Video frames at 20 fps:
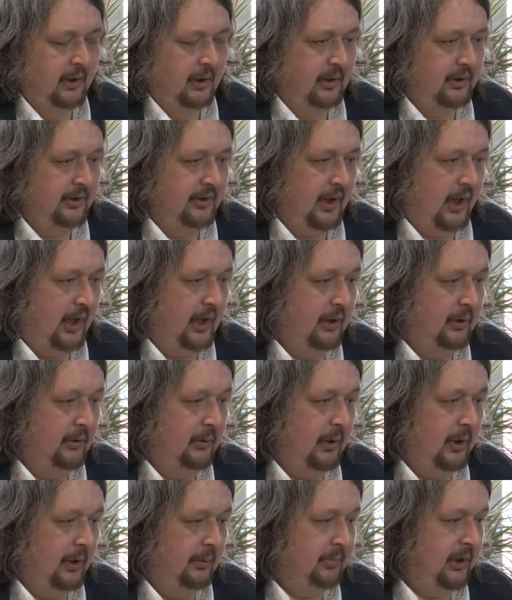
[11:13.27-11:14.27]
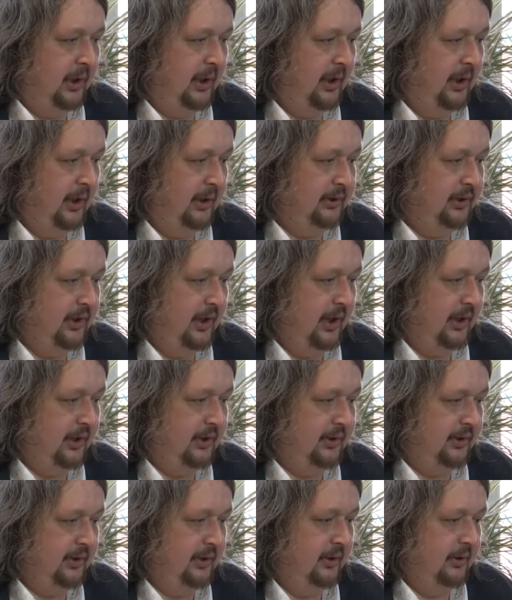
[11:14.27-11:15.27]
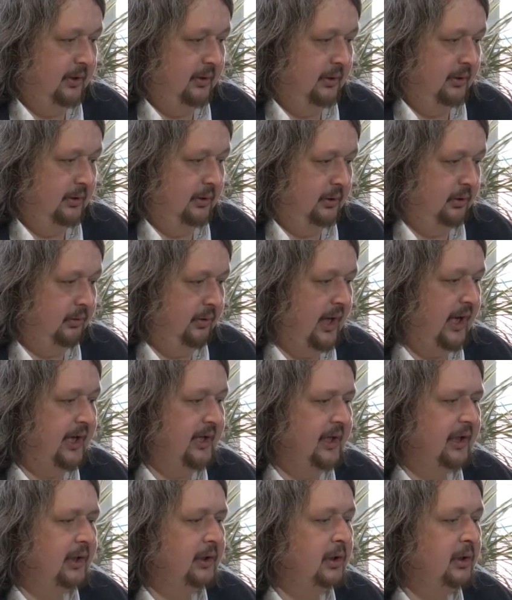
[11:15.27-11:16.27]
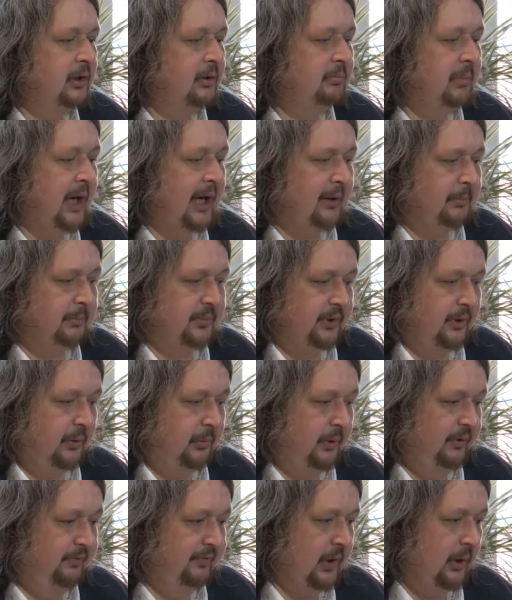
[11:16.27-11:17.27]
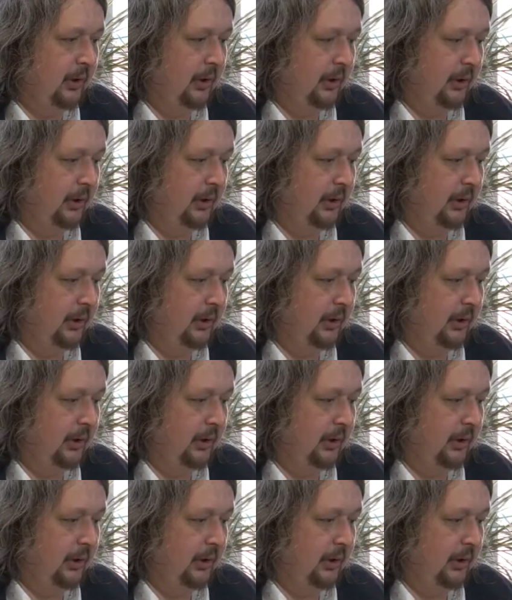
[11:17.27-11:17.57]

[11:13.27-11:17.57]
So I'm gonna just create a new map. So we've got